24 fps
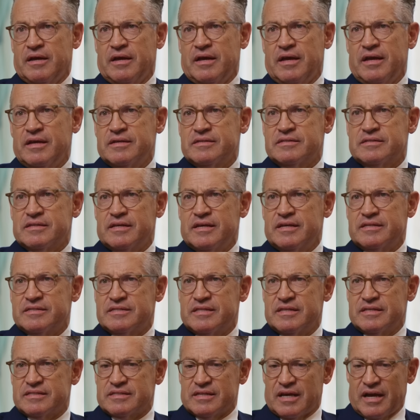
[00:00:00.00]
is is
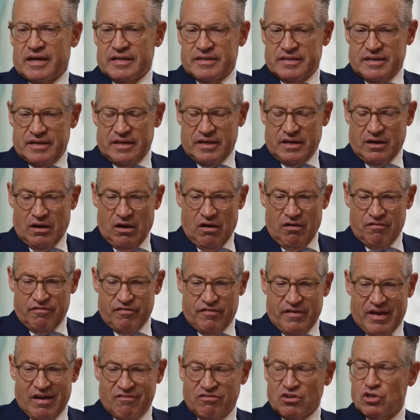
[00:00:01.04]
this idea of
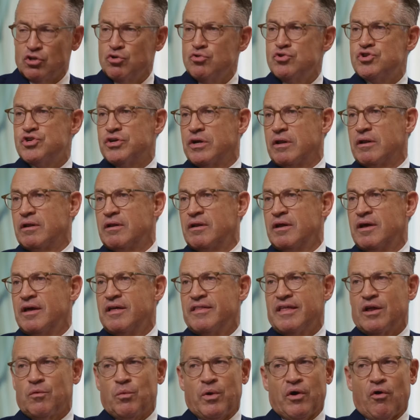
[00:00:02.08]
evolution
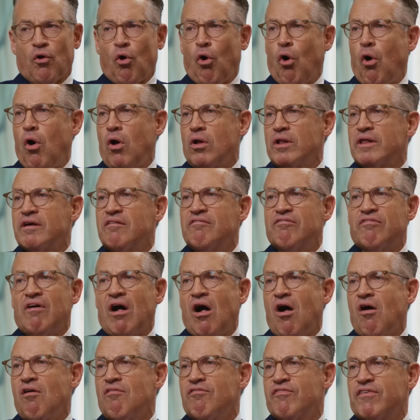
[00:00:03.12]
that we're all
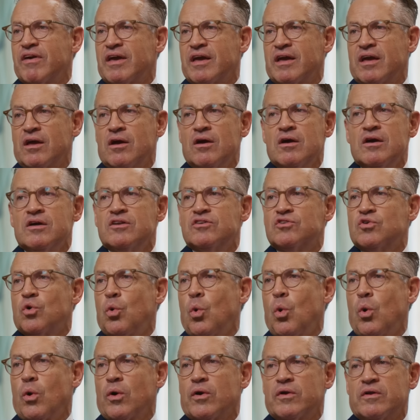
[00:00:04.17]
evolving
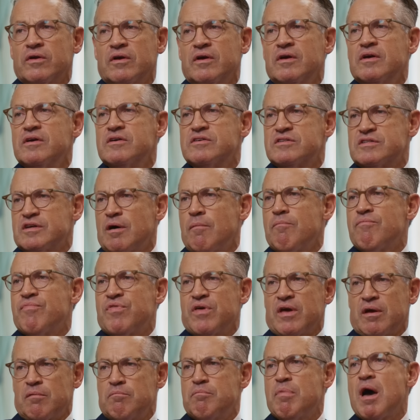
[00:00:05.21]
toward
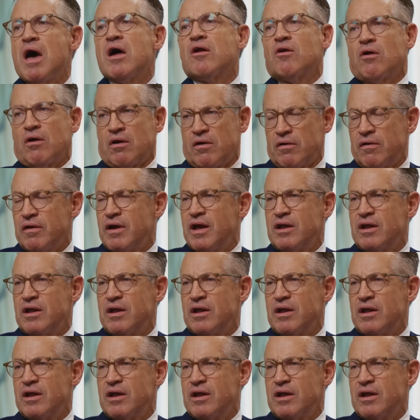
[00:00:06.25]
something better.